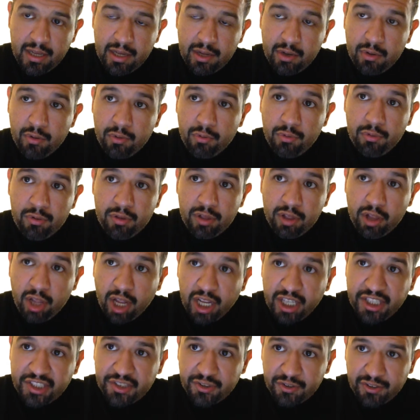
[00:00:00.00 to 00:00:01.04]
who
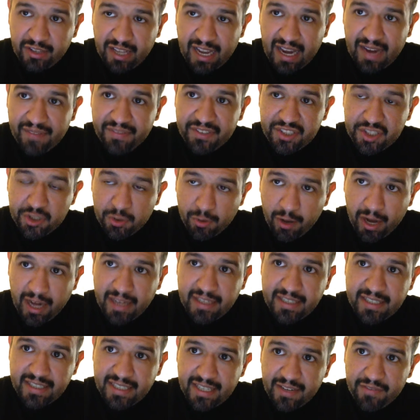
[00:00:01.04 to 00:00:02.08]
lost their lives trying
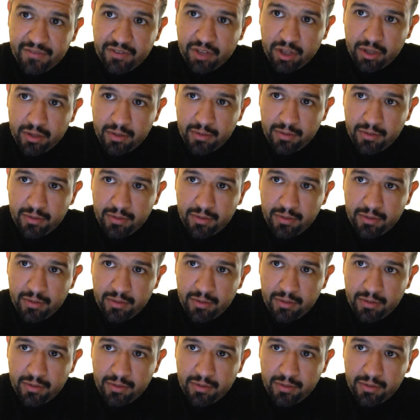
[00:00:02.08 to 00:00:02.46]
to save